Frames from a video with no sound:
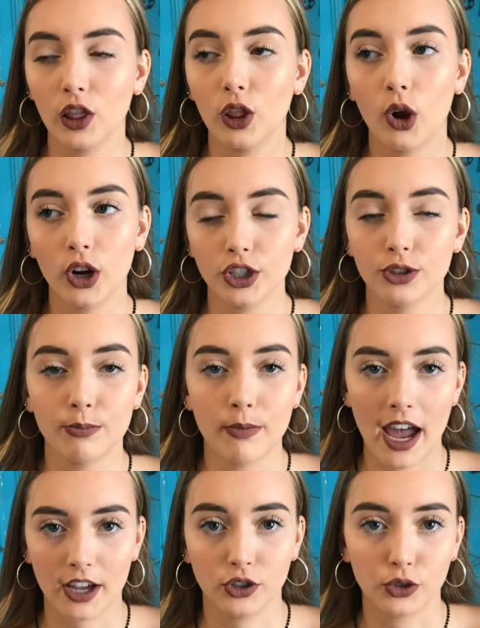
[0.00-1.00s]
large
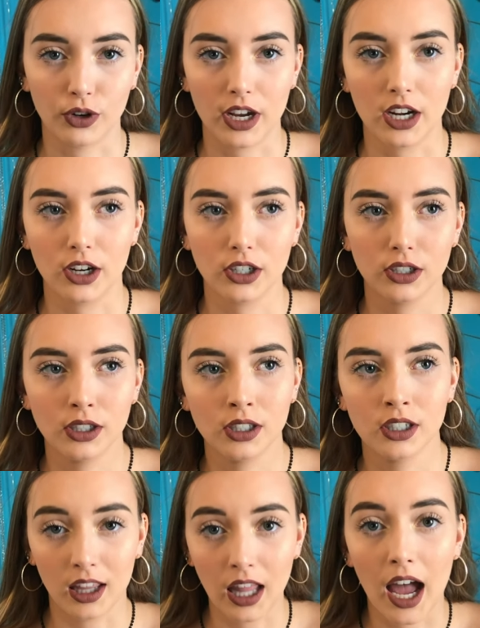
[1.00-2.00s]

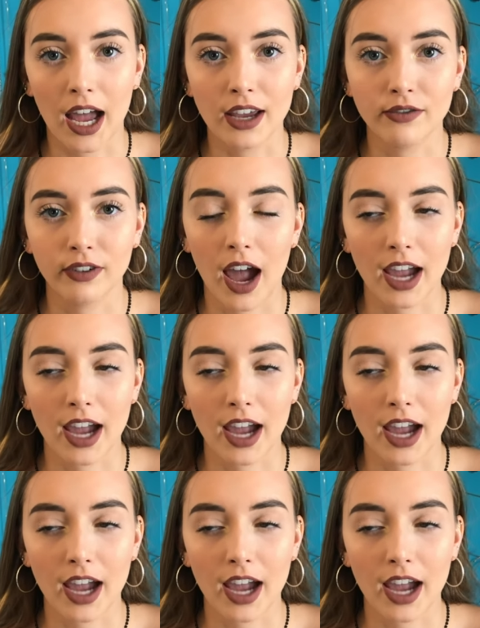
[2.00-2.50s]
macerators. Alive.